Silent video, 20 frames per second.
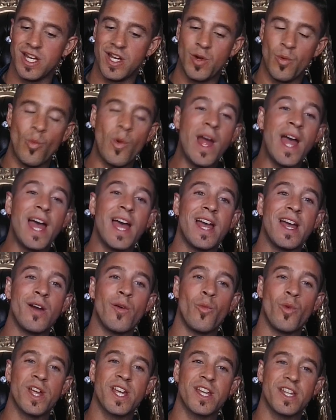where
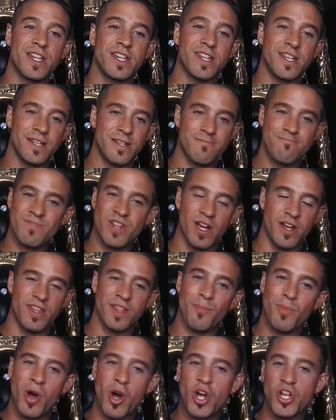we could, in the
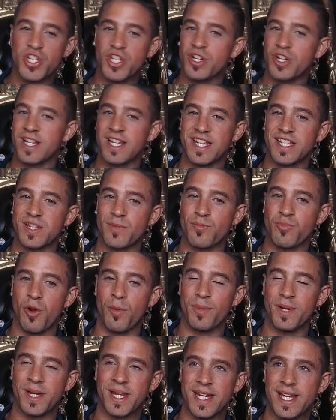past you could list a
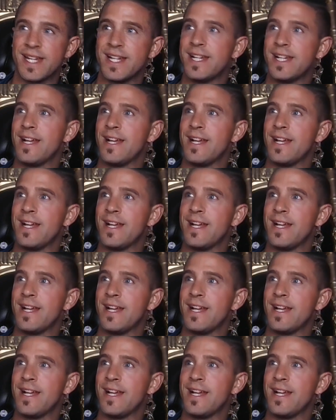property